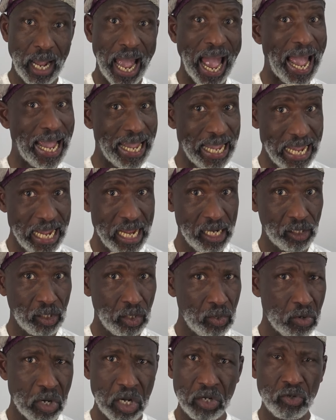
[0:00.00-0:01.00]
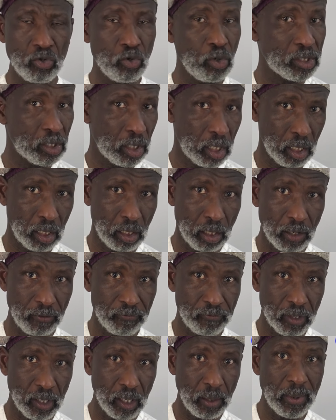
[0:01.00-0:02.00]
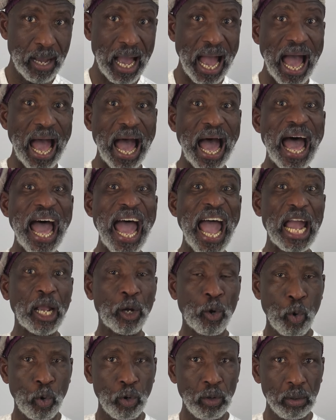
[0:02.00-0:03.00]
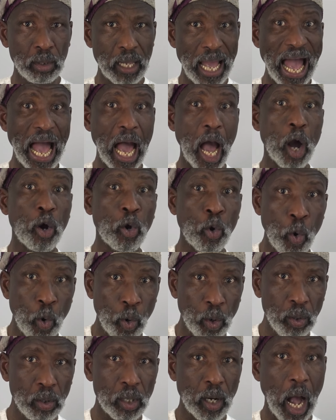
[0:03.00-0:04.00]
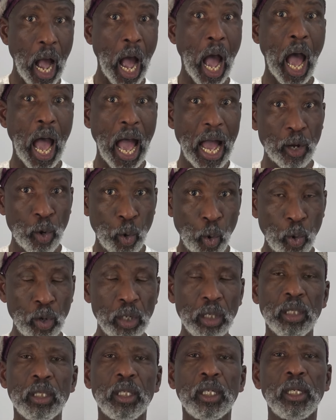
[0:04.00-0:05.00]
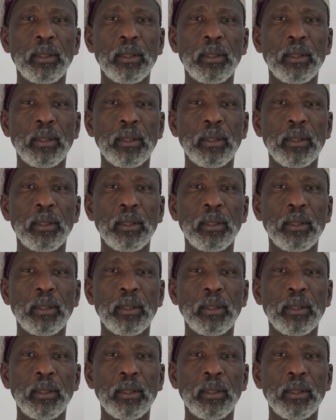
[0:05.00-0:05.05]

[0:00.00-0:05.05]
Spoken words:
I eat. You can use another verb. Akul. Akul. Akul.